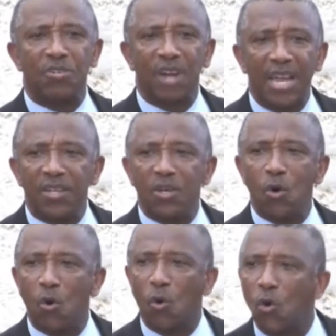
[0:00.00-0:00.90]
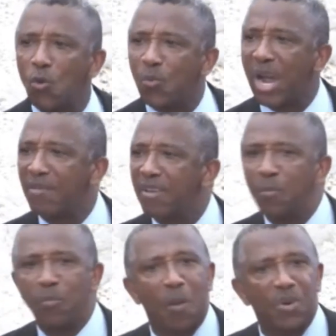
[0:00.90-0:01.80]
right to hold
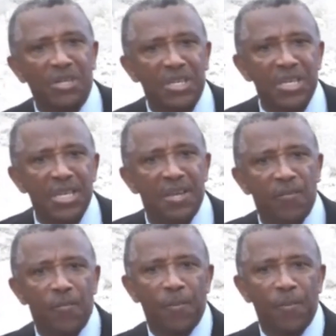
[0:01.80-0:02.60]
private property